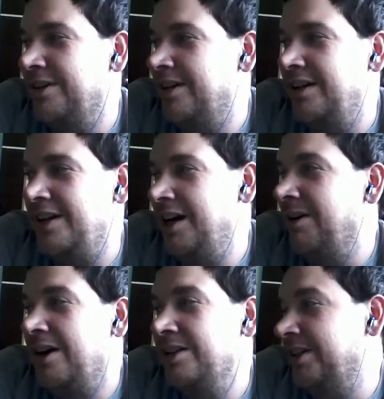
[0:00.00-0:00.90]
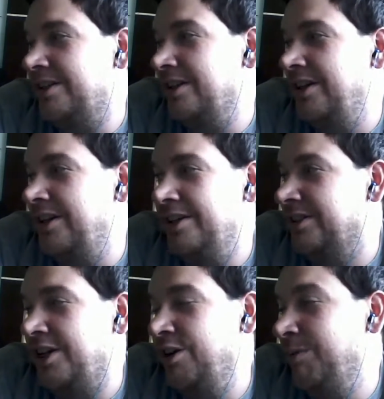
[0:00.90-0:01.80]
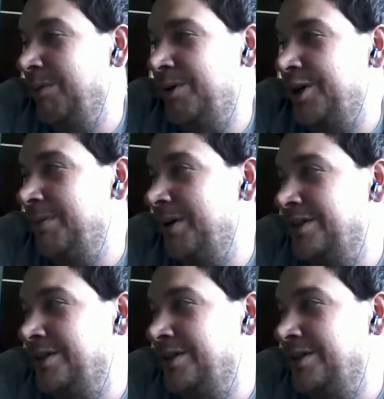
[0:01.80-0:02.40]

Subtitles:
that. I honestly think he doesn't care about money. I mean,